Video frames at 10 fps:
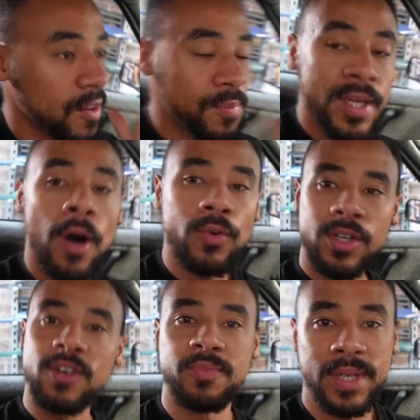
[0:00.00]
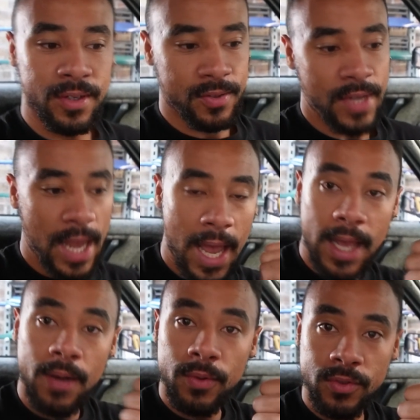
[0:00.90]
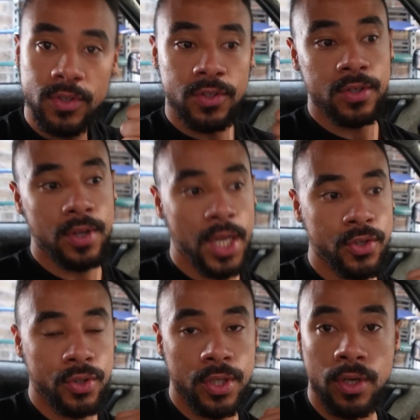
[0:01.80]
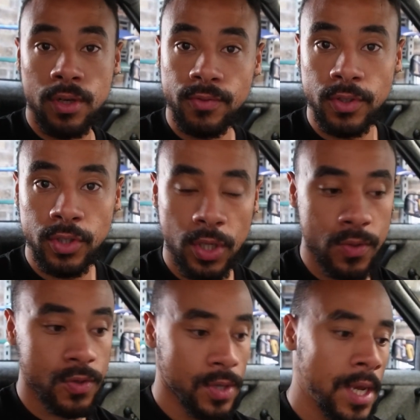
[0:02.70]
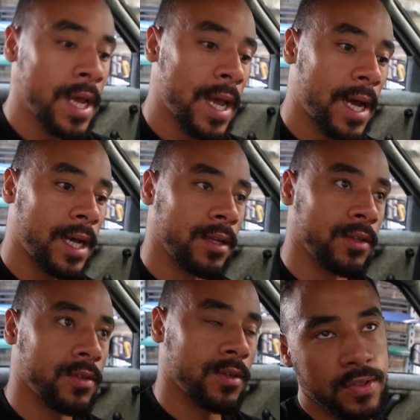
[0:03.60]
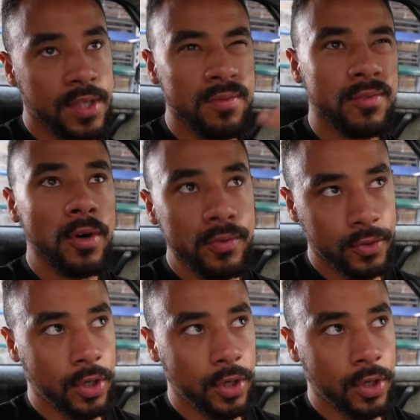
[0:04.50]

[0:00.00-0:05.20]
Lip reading: I've been holding off because I wanted to enjoy the car for the shows, and it's an involved